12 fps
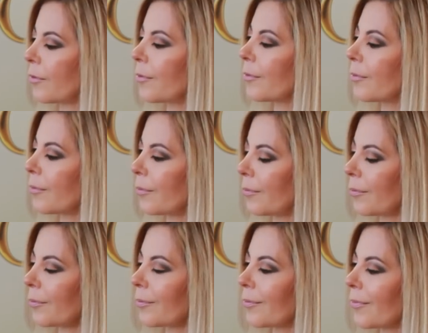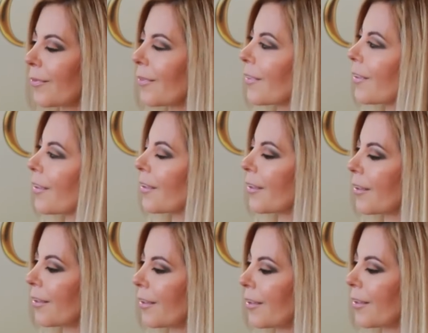
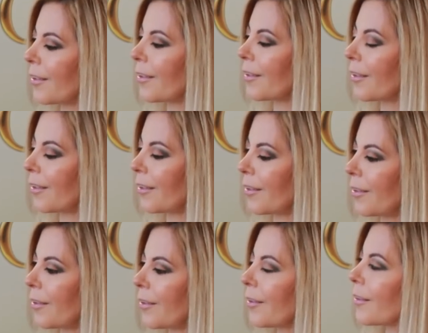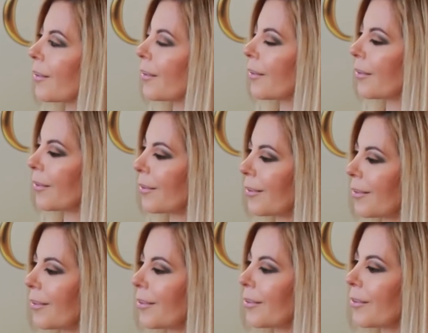
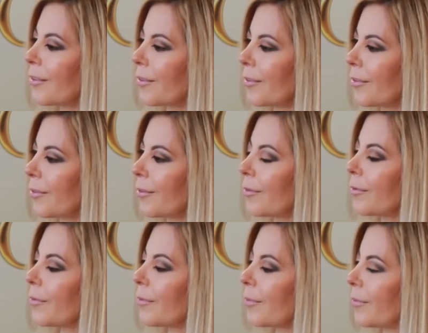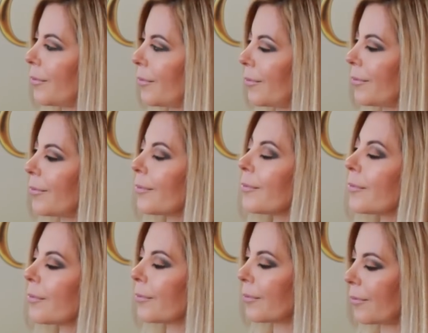
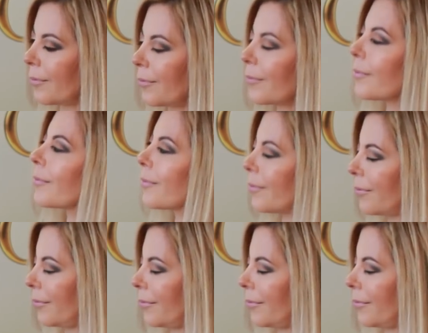This person isn't speaking.